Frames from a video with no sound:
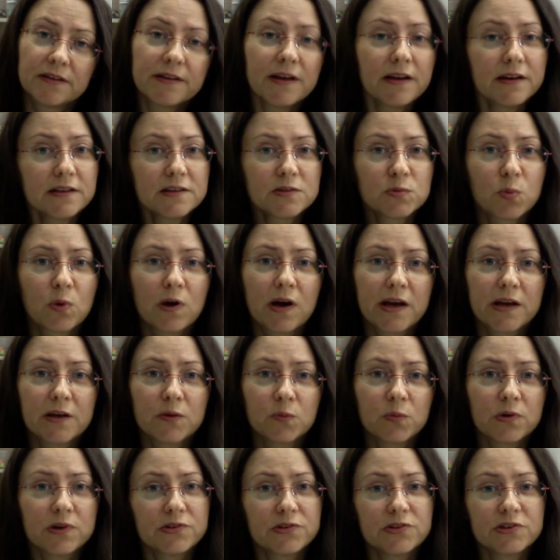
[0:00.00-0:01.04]
That is
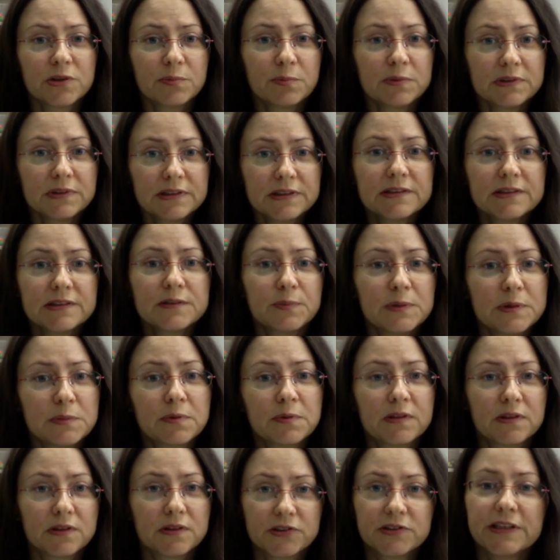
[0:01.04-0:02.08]
why when Japanese
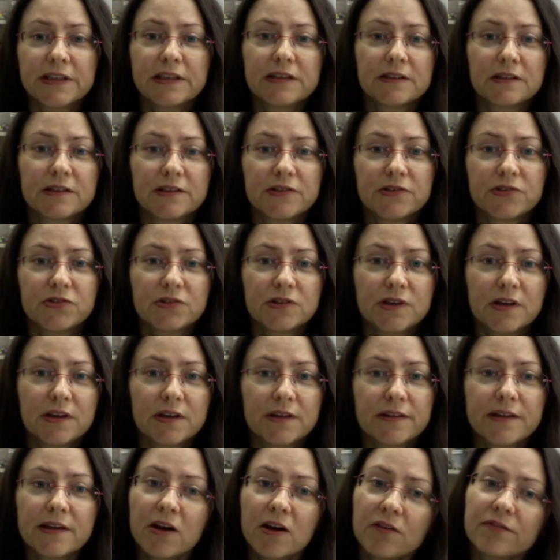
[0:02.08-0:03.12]
people learn English,
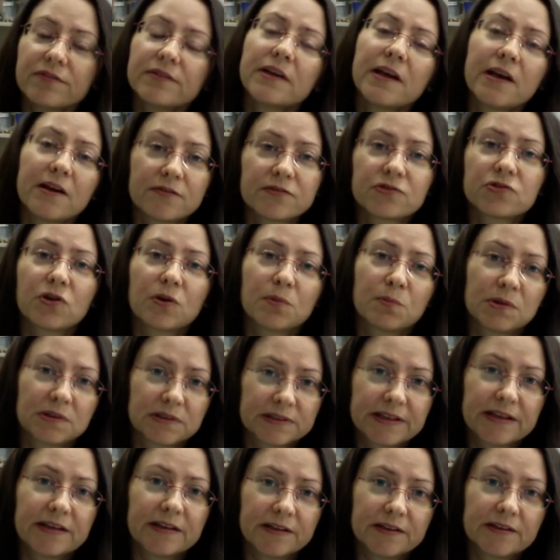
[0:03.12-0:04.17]
they often have
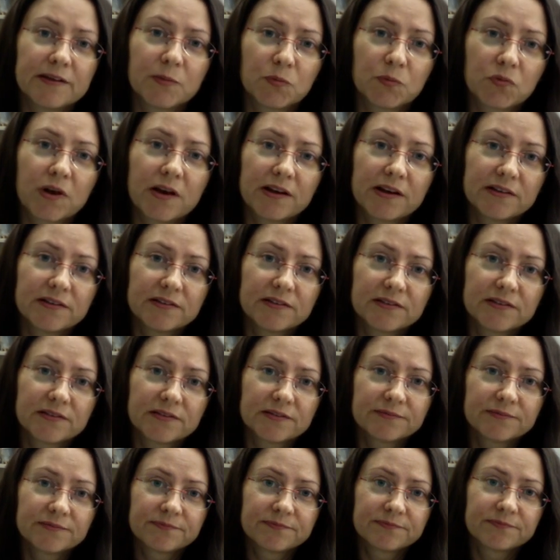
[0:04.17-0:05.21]
trouble getting them right.
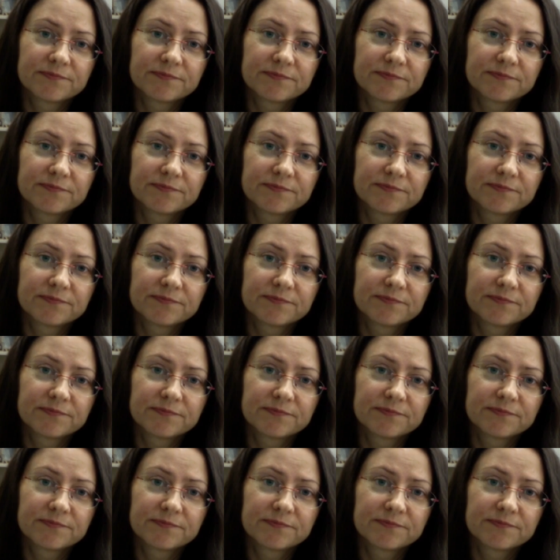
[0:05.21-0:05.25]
